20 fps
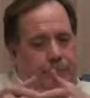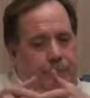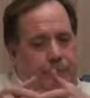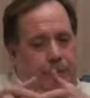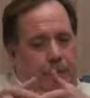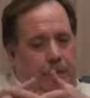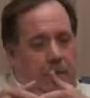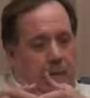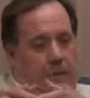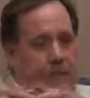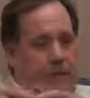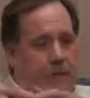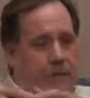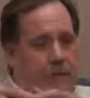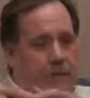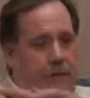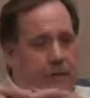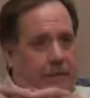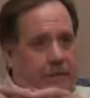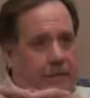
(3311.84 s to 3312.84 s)
now I've
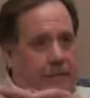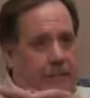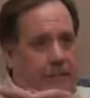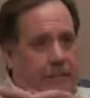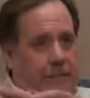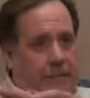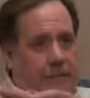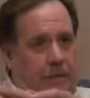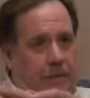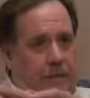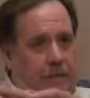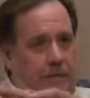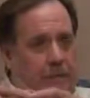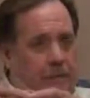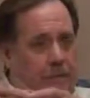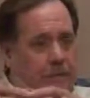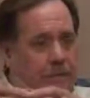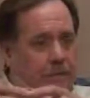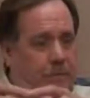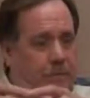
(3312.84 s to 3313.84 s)
seen it, you know,
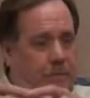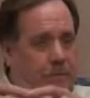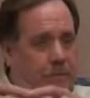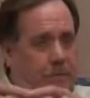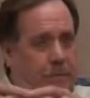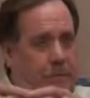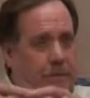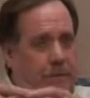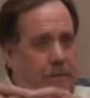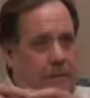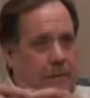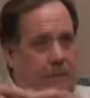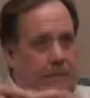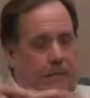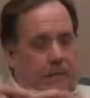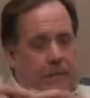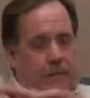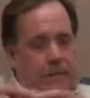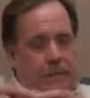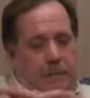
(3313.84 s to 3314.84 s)
subsequently.
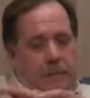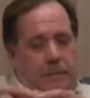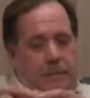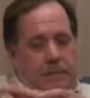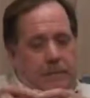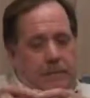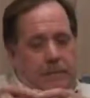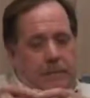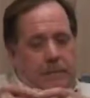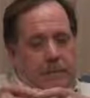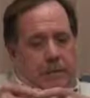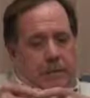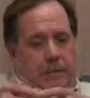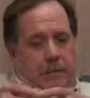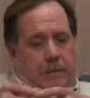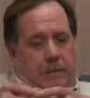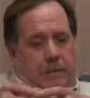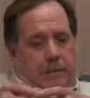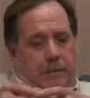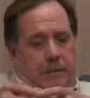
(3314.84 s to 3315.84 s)

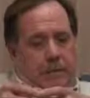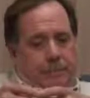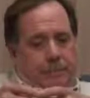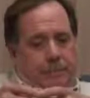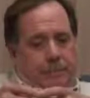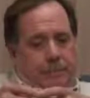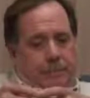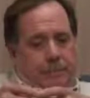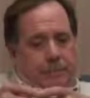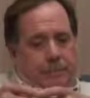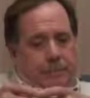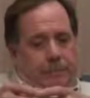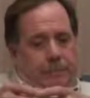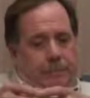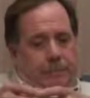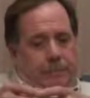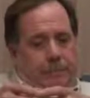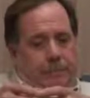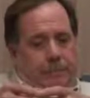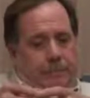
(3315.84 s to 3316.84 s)
Um,
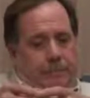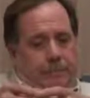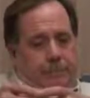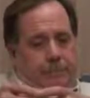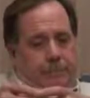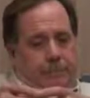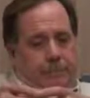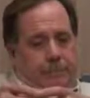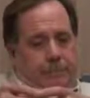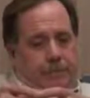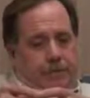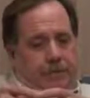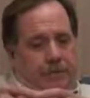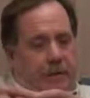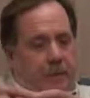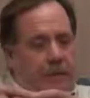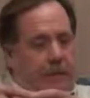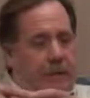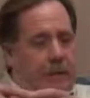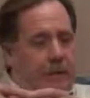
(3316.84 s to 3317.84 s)
the
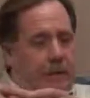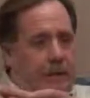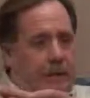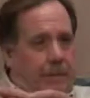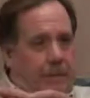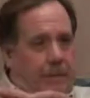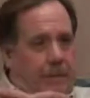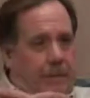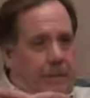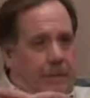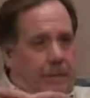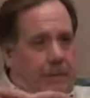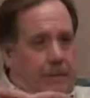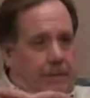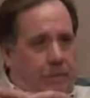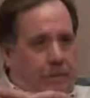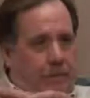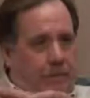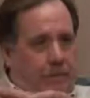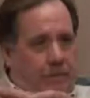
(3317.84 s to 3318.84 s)
same thing happened at
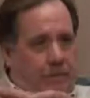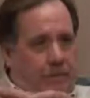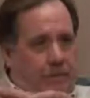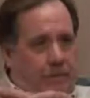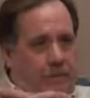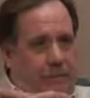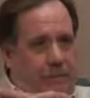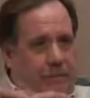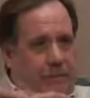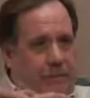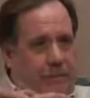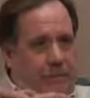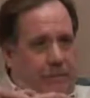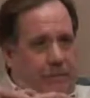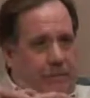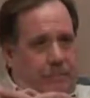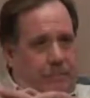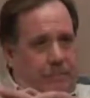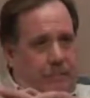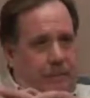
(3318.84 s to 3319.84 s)
Northwest.
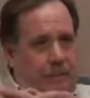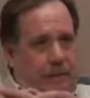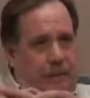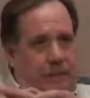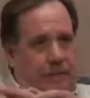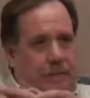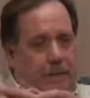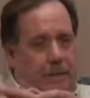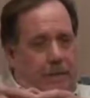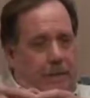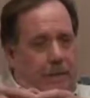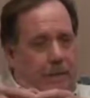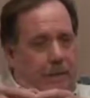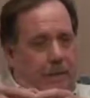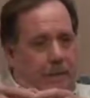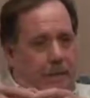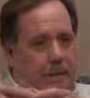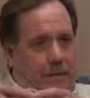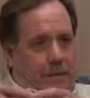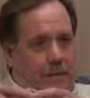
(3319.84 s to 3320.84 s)
It happened at
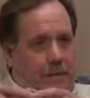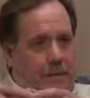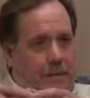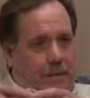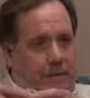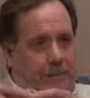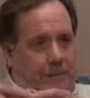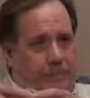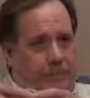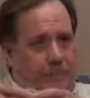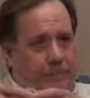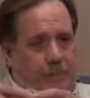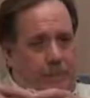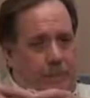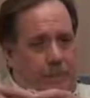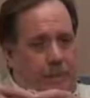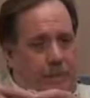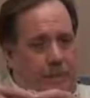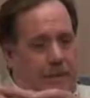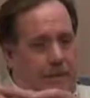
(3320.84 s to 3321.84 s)
United,
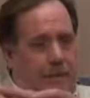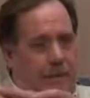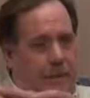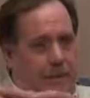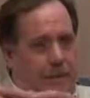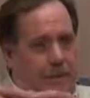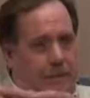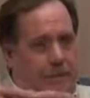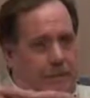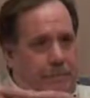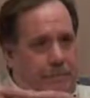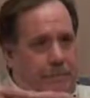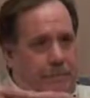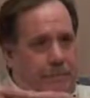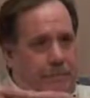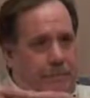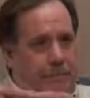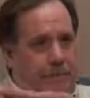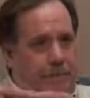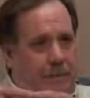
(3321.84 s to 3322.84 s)
and they bit,
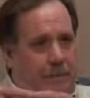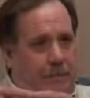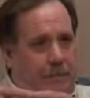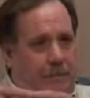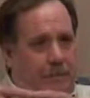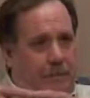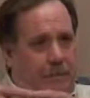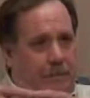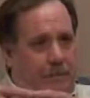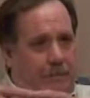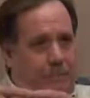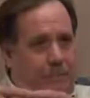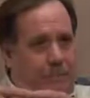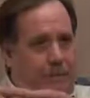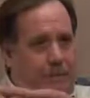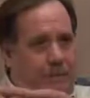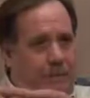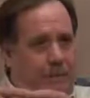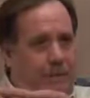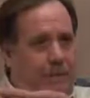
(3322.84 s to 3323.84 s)
and they
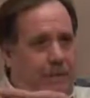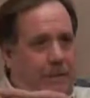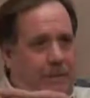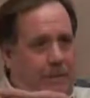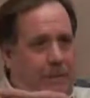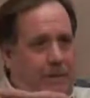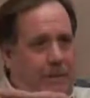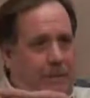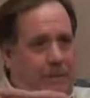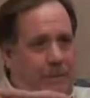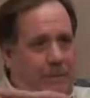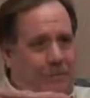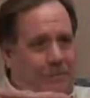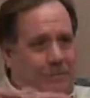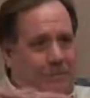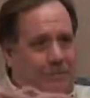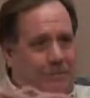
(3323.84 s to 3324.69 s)
bid into that apple.